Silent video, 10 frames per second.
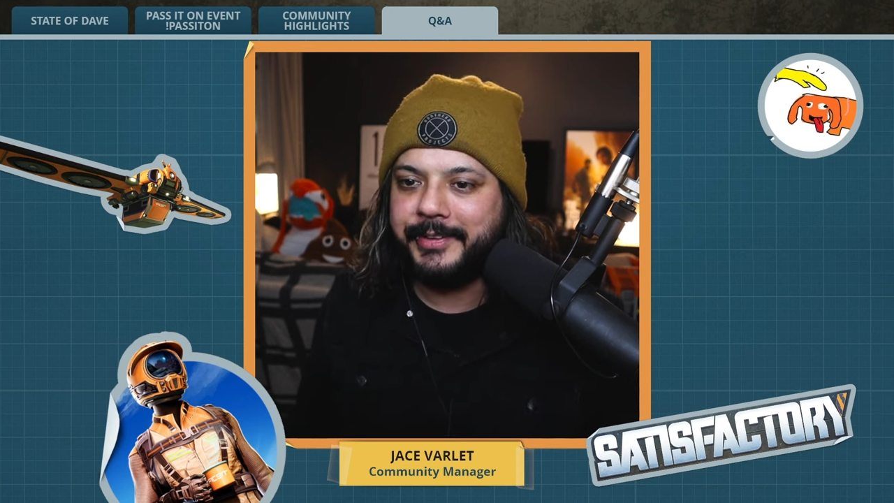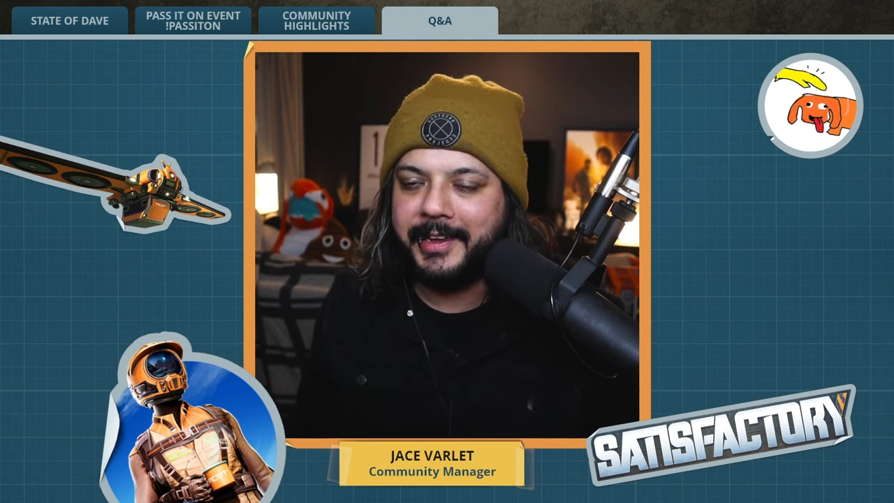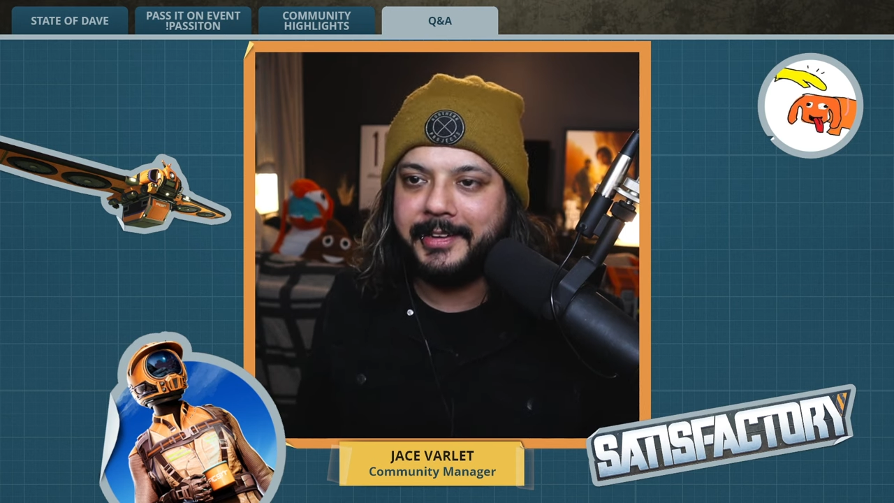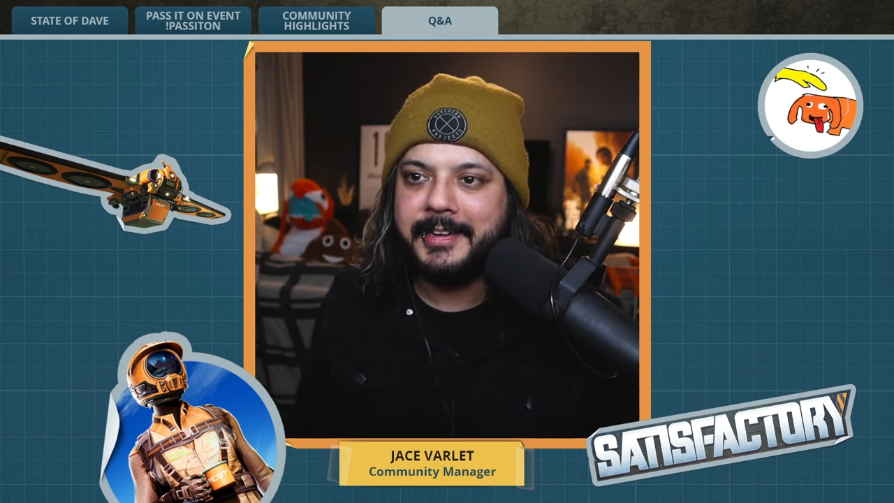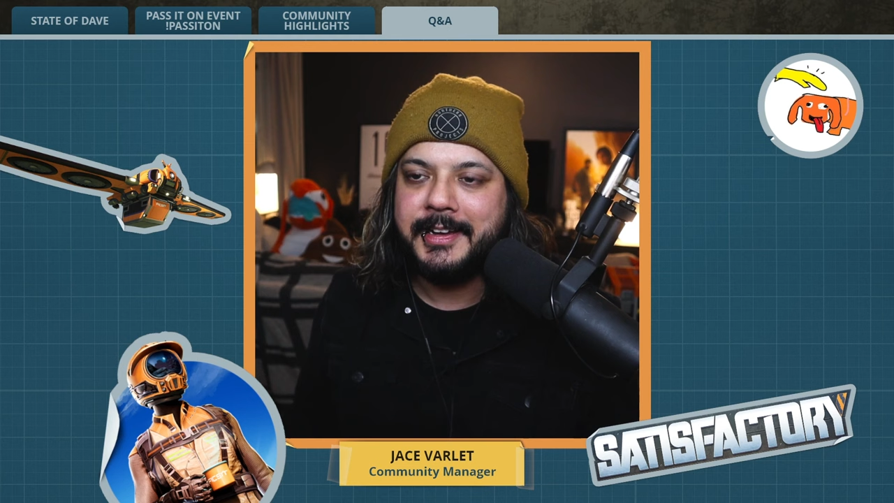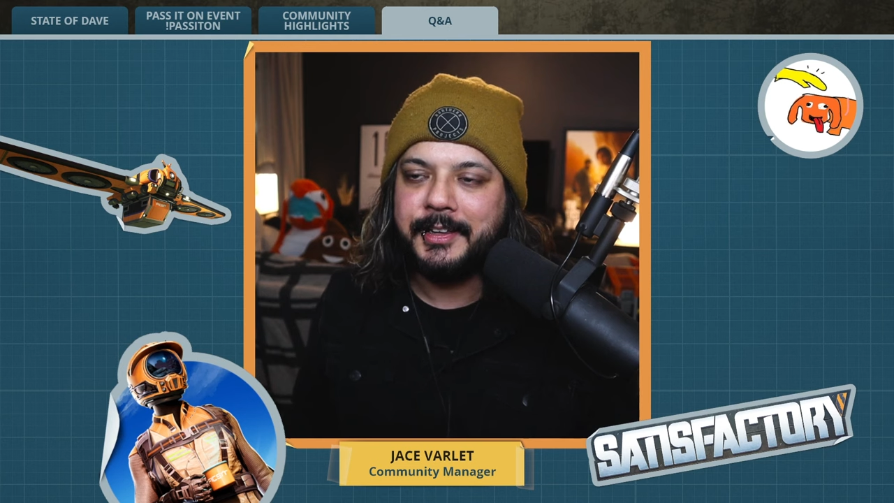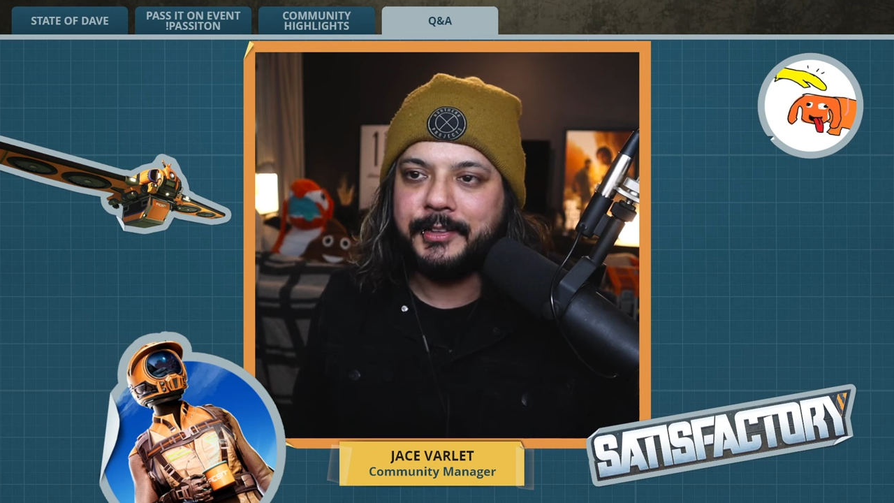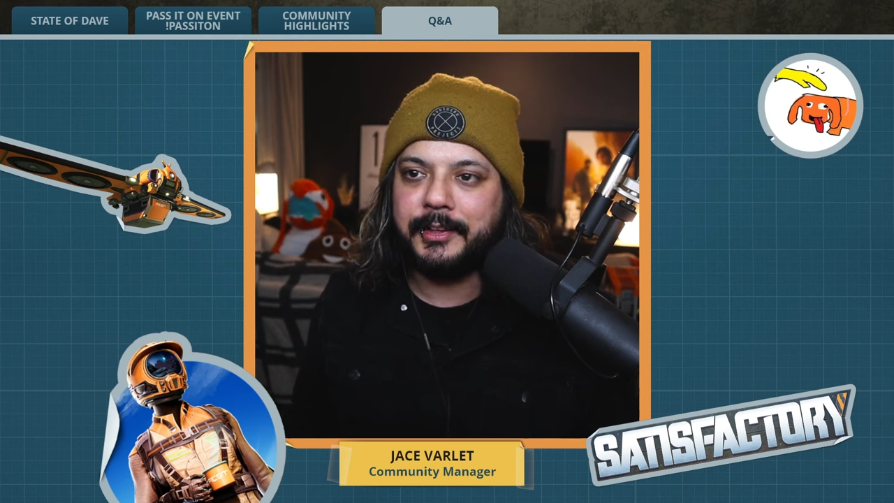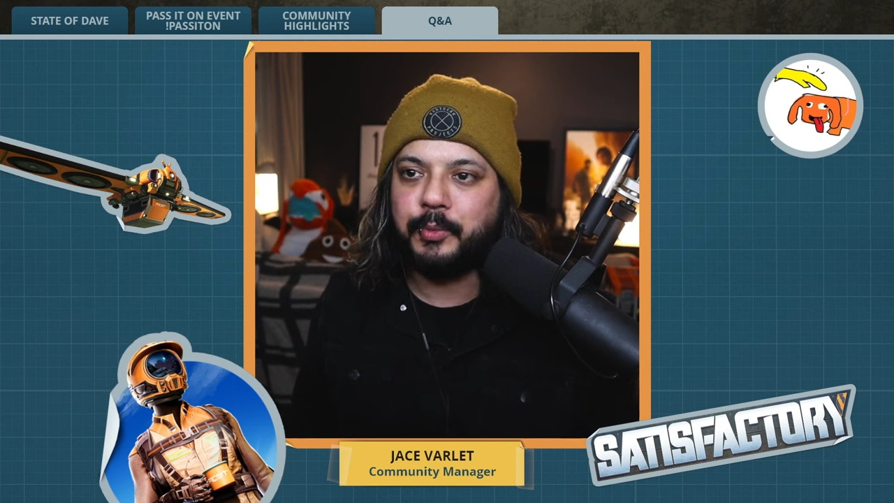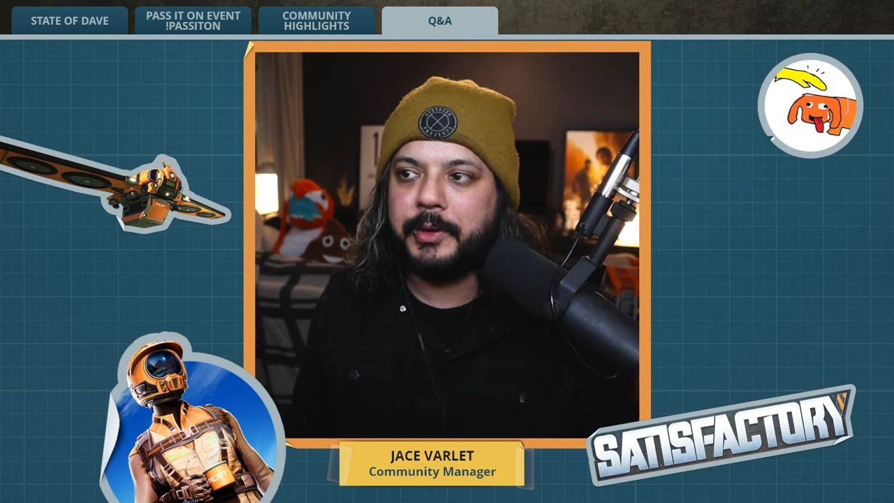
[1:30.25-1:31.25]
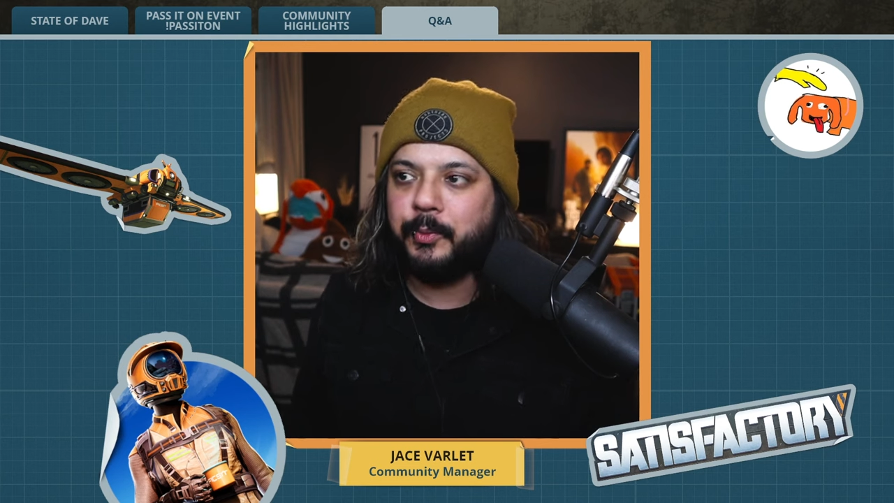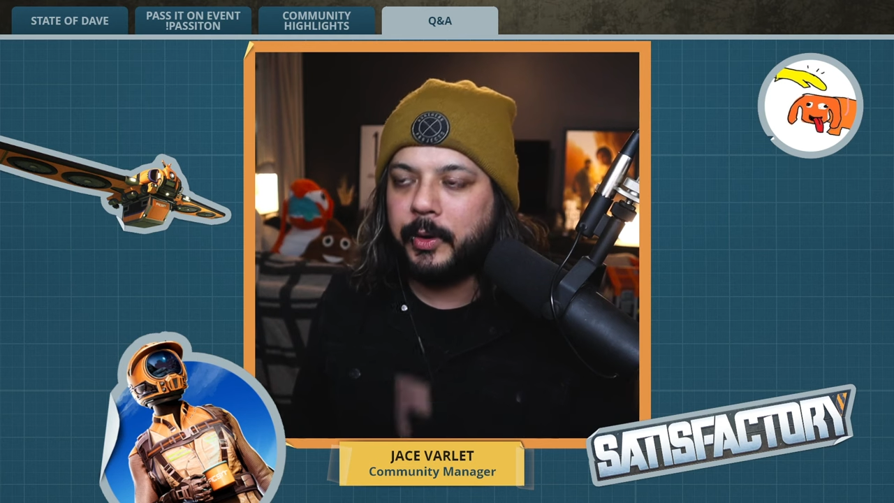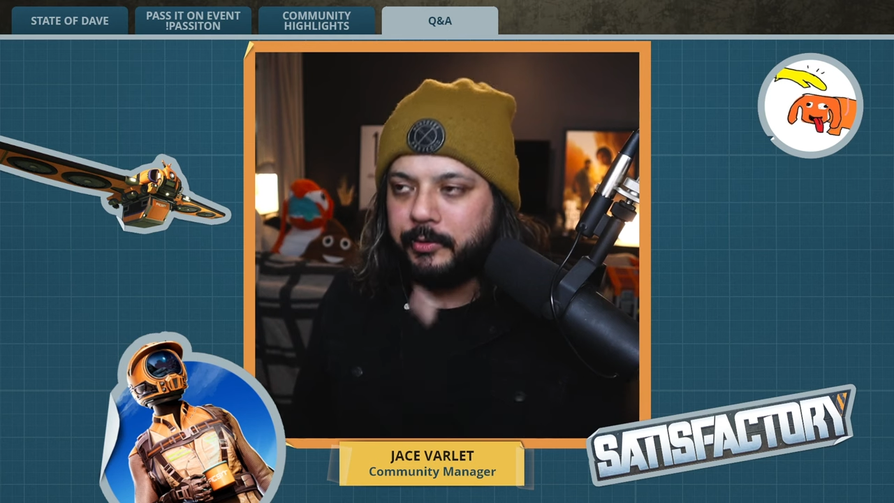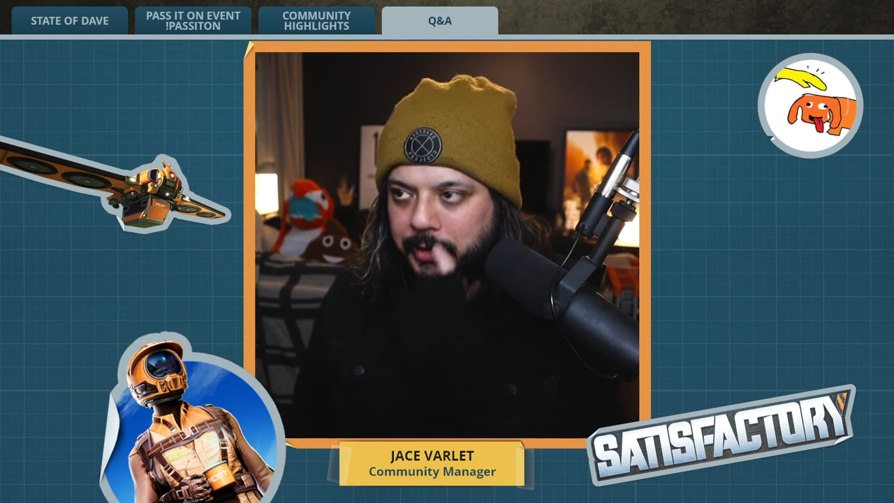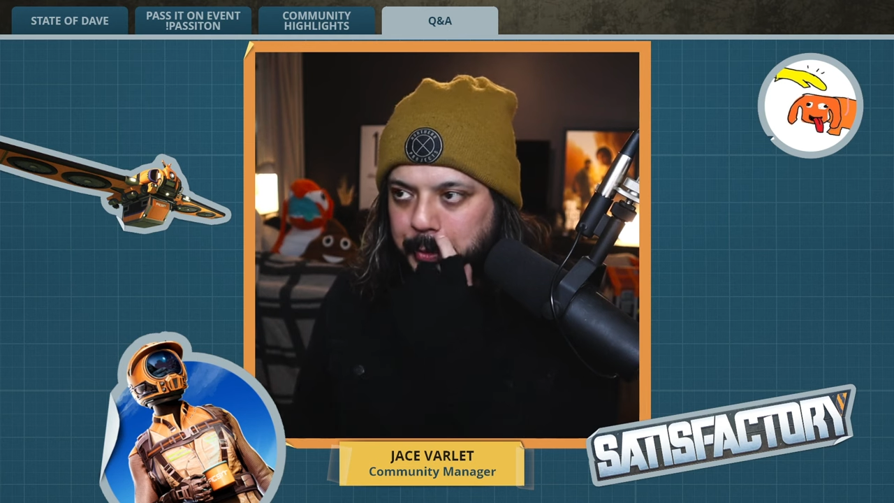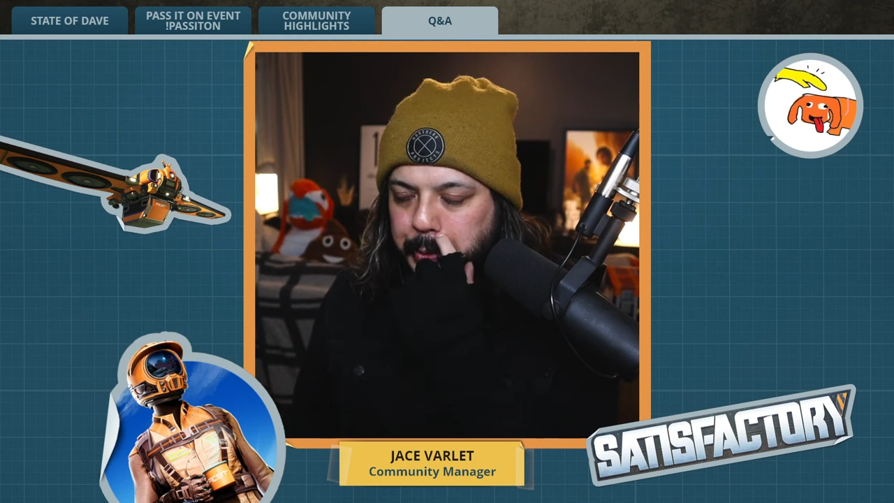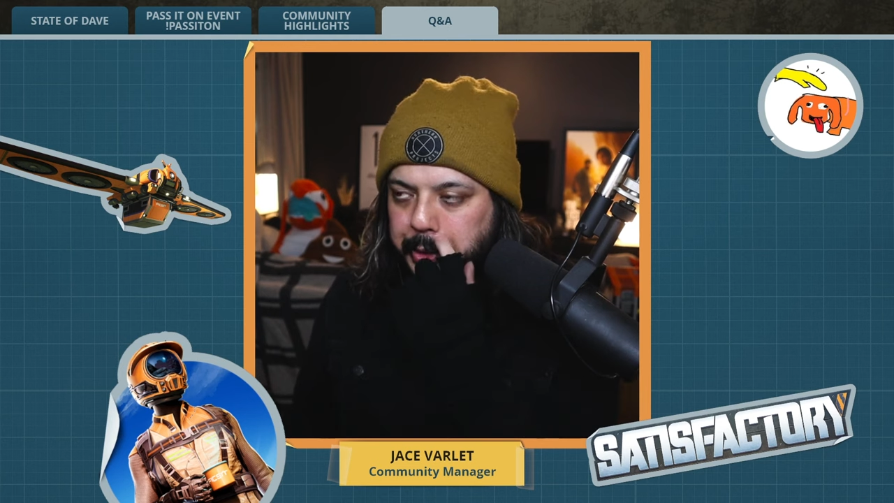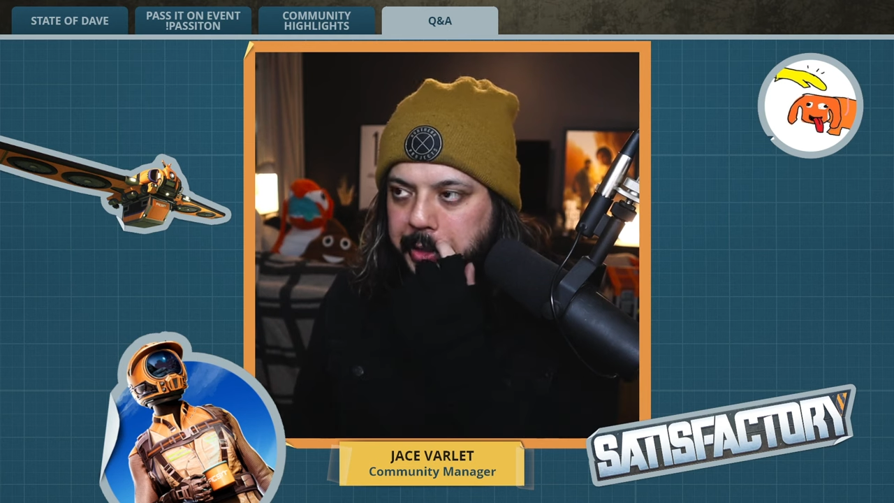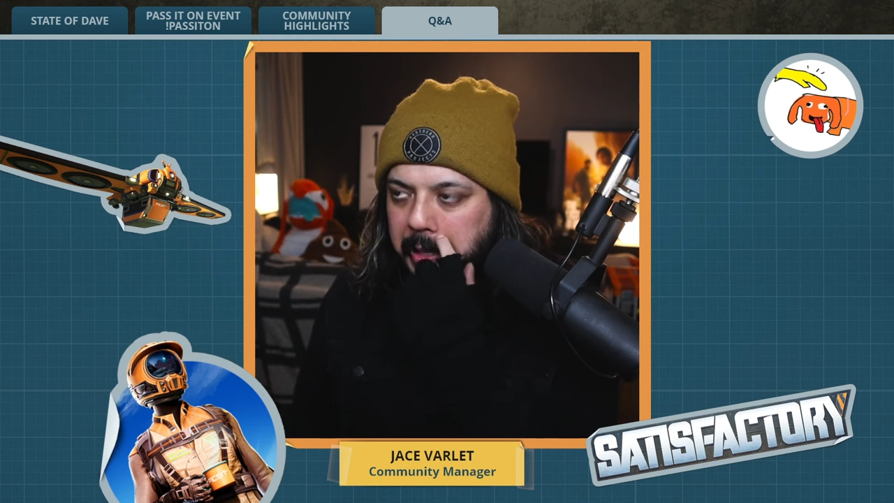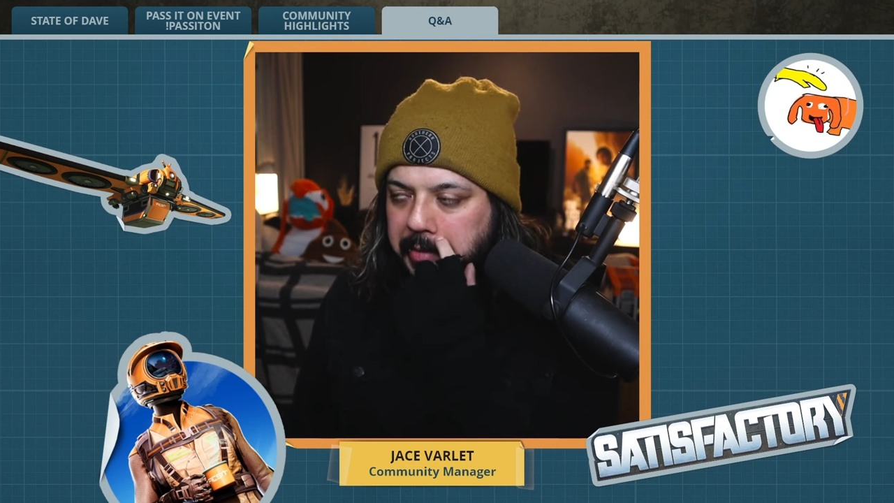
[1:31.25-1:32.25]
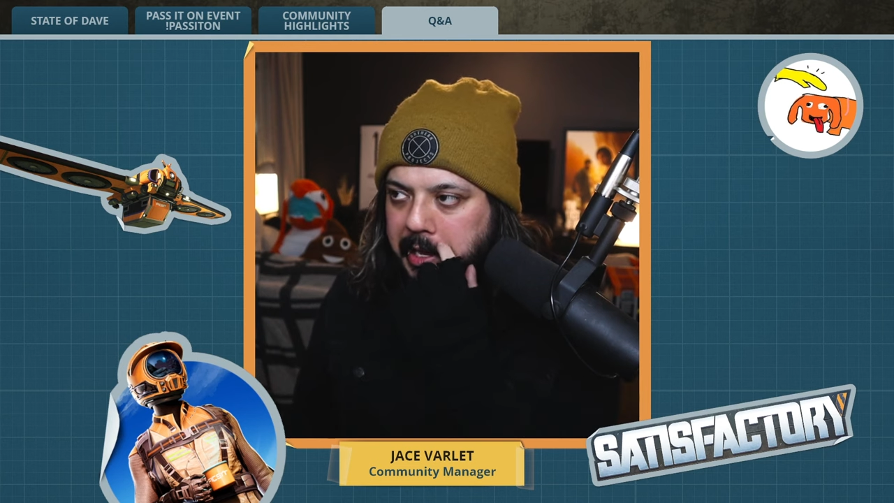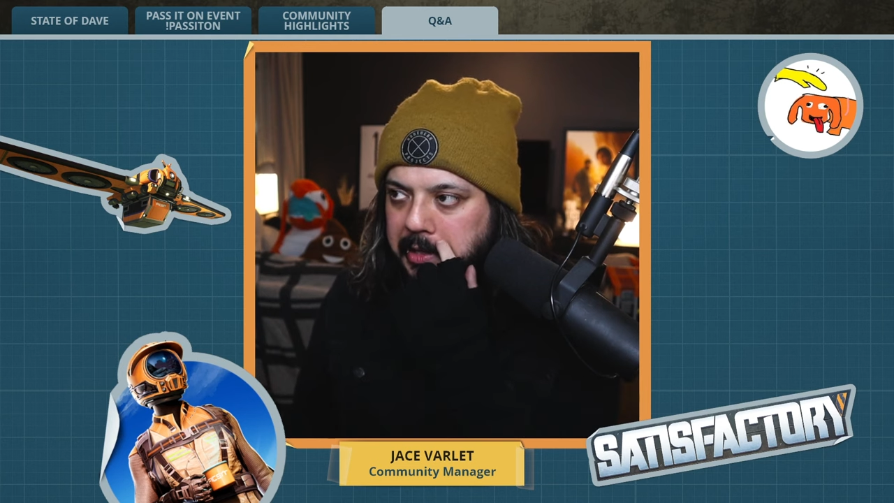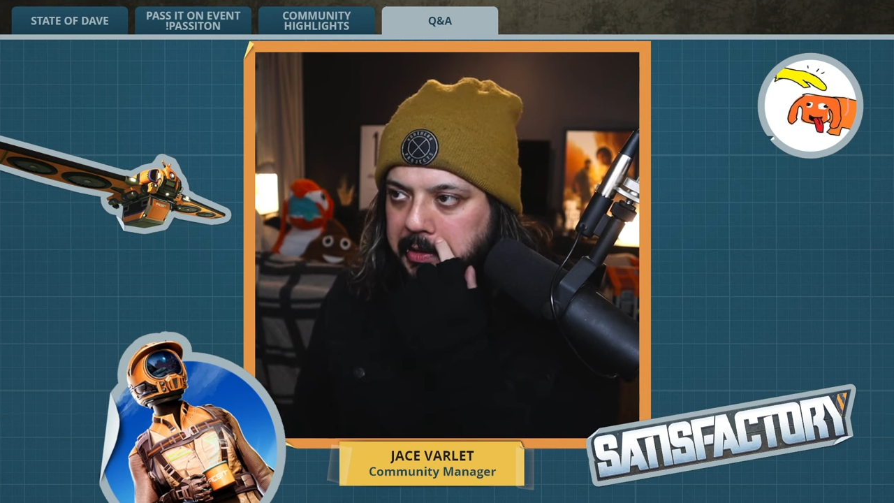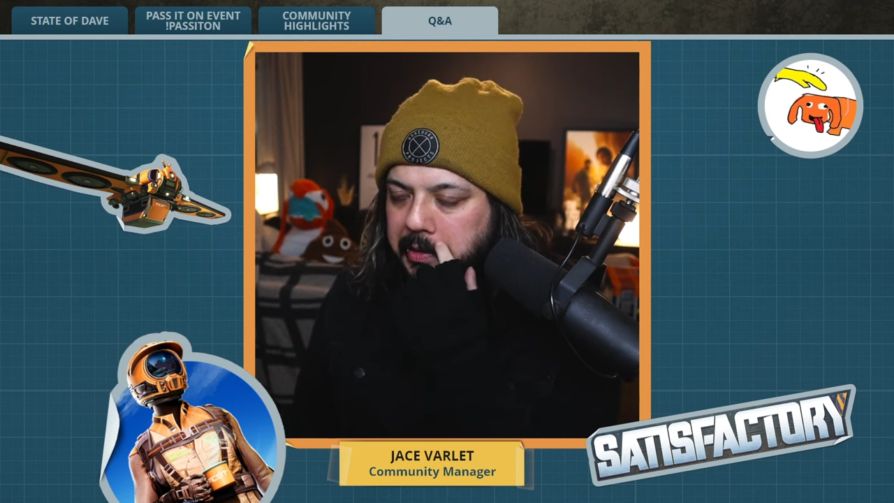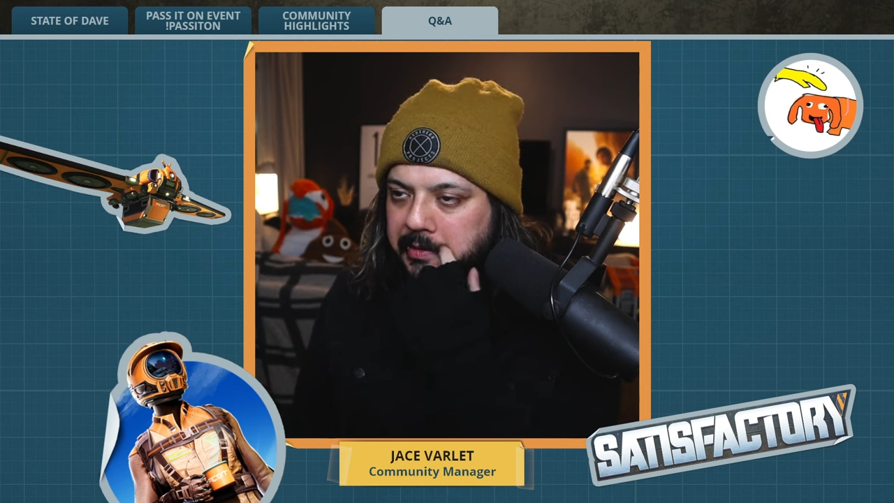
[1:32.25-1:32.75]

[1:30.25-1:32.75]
Yeah, so that's one really cool thing about